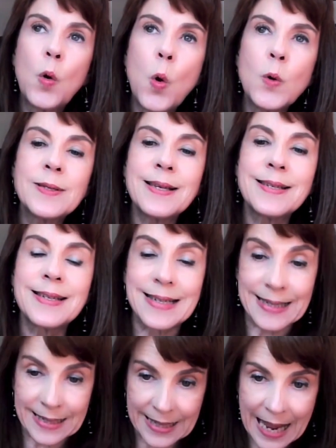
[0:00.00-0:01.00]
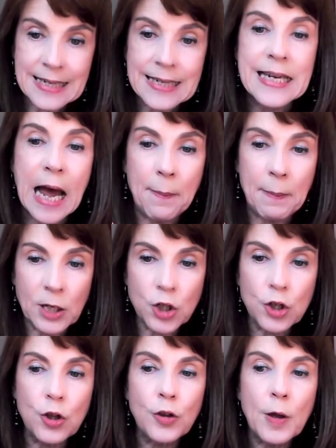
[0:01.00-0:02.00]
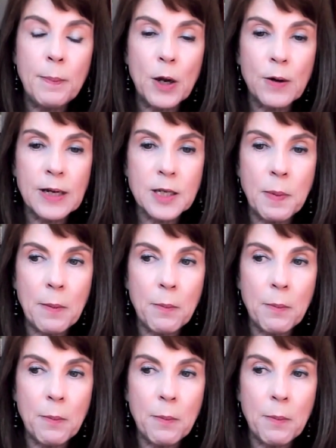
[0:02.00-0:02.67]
causes that damage to the mucous